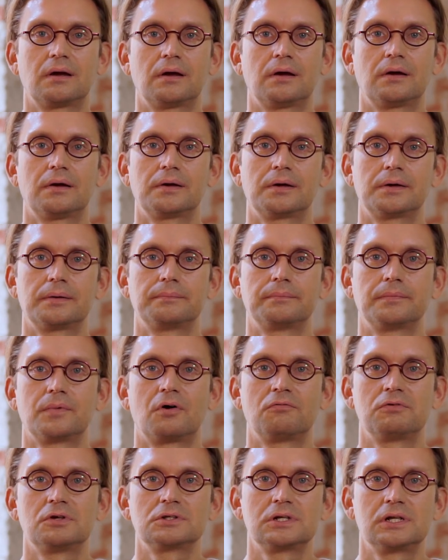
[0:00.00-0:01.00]

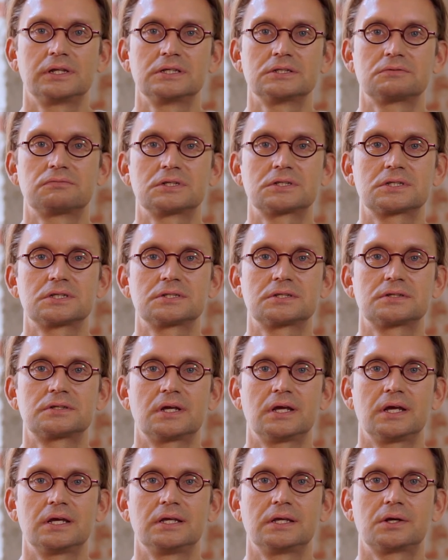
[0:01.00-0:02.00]
Obviously this was just
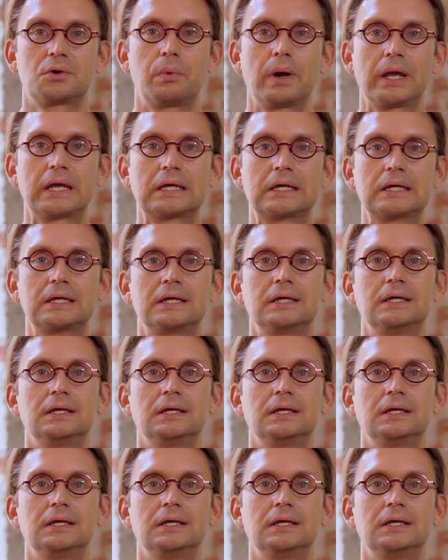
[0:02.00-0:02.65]
a quick